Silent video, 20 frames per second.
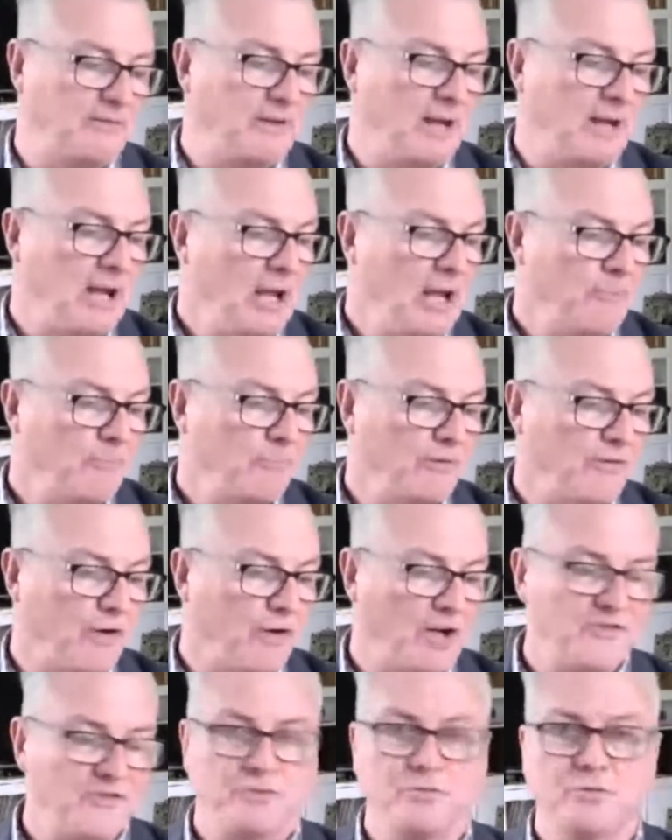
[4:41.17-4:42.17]
It
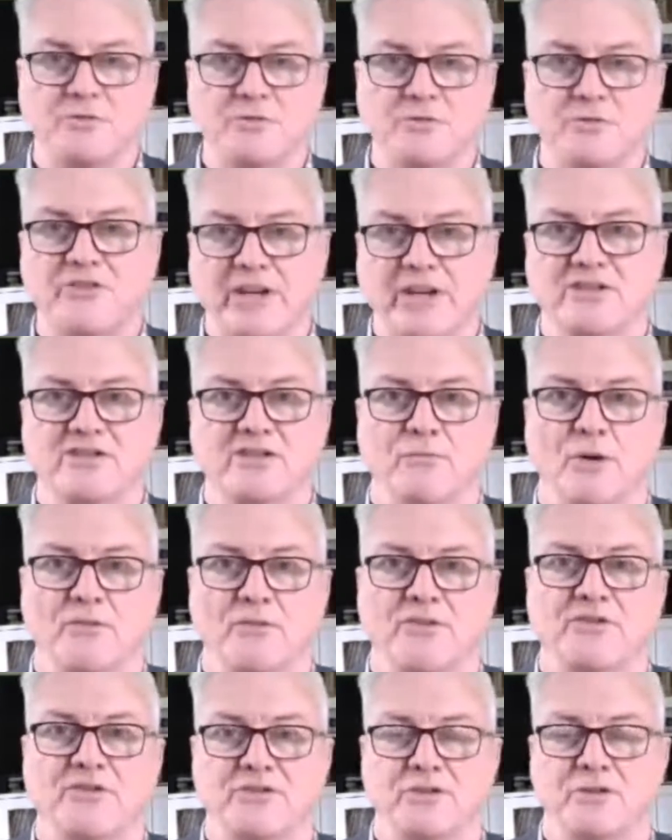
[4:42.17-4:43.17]
provides a good sense of
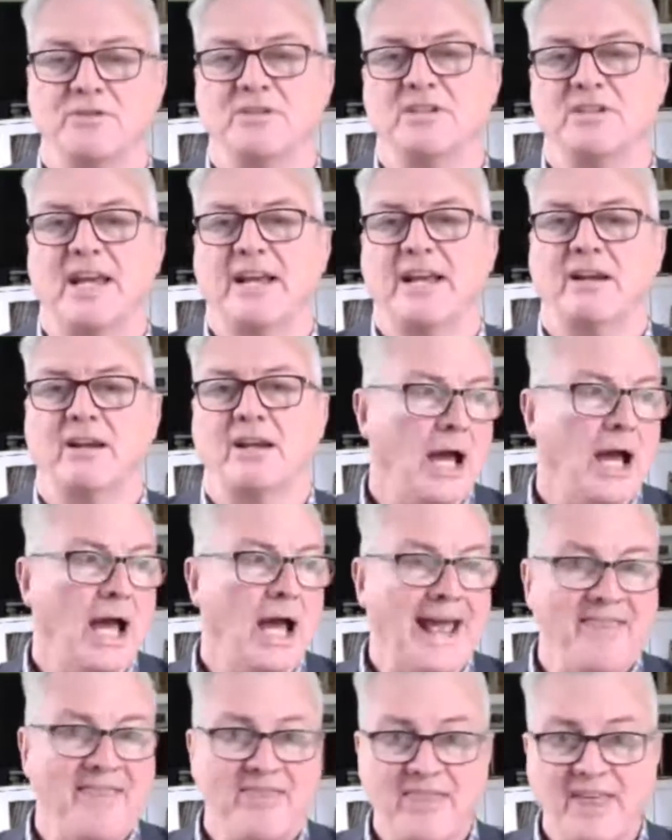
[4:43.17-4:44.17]
what the student can.
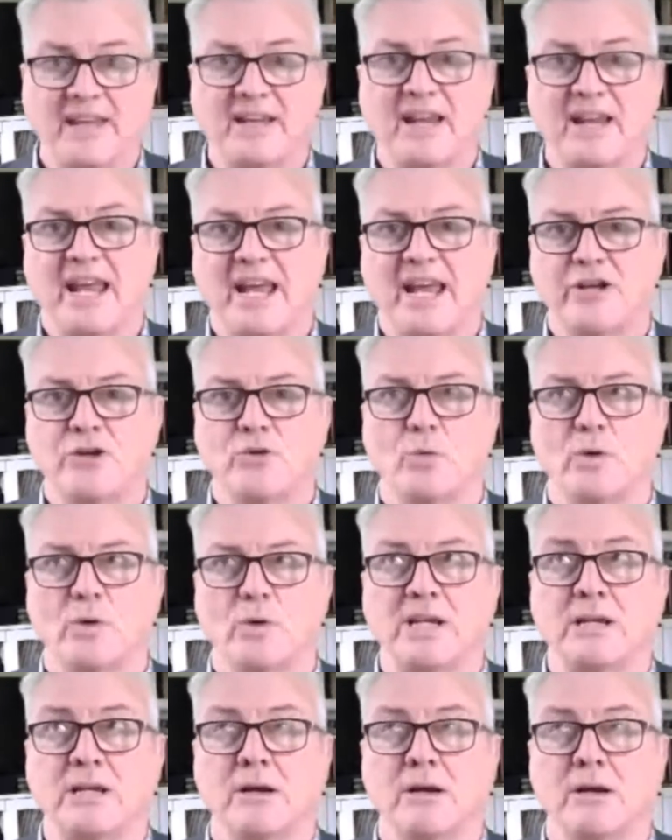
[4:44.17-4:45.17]
And then how do
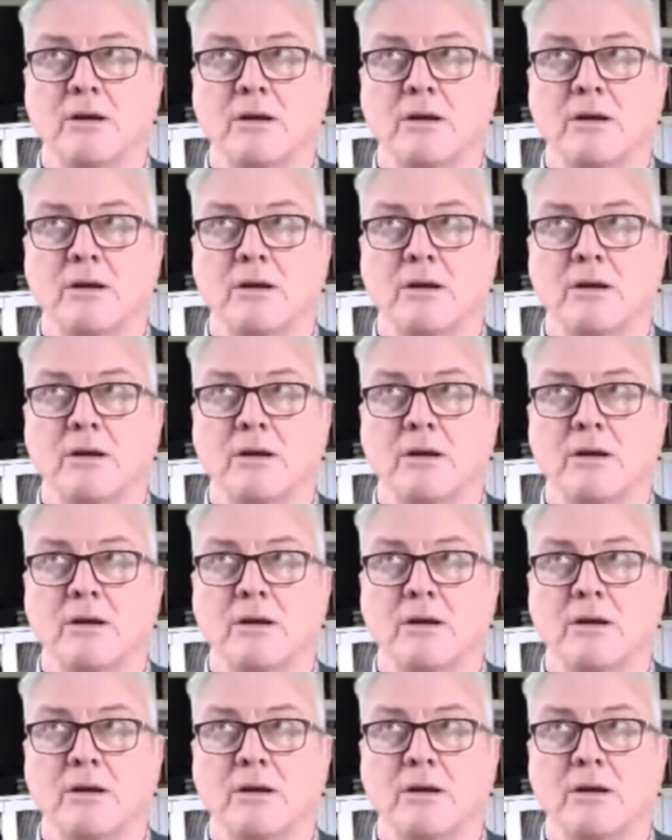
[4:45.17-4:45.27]
we